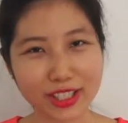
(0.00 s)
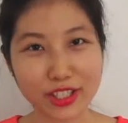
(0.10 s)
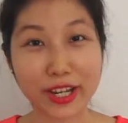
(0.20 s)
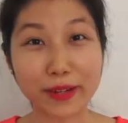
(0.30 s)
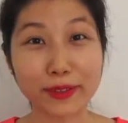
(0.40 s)

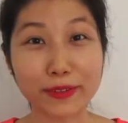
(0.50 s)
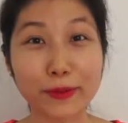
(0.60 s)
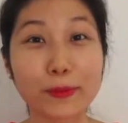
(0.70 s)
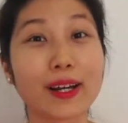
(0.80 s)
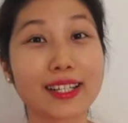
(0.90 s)
share with you
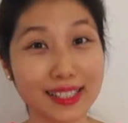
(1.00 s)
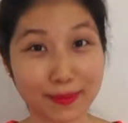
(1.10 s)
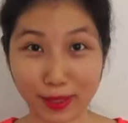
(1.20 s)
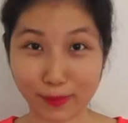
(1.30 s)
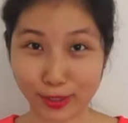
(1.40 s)
what is in
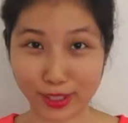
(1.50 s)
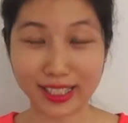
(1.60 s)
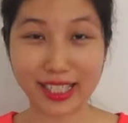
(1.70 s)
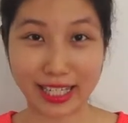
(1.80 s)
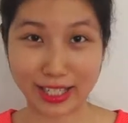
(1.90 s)
my music
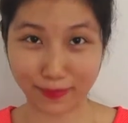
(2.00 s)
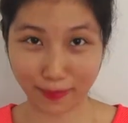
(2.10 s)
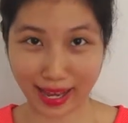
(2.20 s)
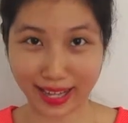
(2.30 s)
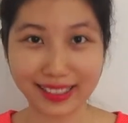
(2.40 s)
teaching
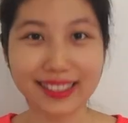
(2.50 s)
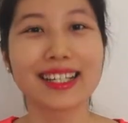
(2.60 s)
bag.